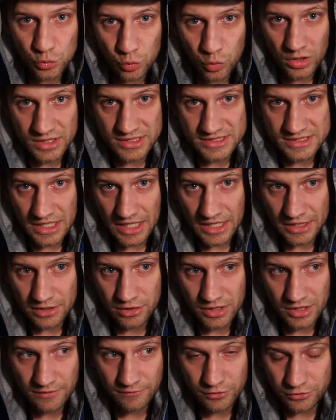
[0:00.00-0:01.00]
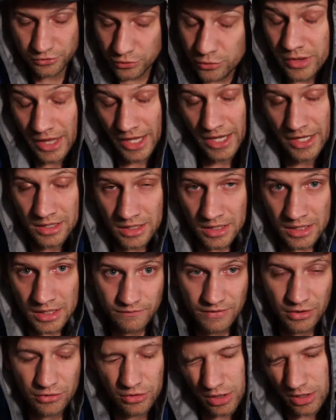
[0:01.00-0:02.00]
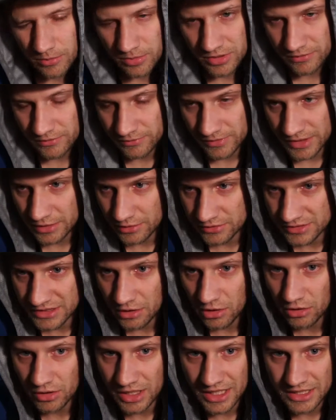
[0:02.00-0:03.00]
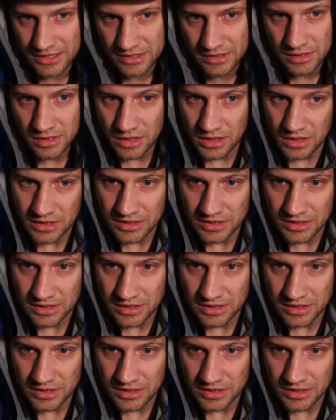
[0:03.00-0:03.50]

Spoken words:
was I could never do that. I found a couple different videos, they all kind of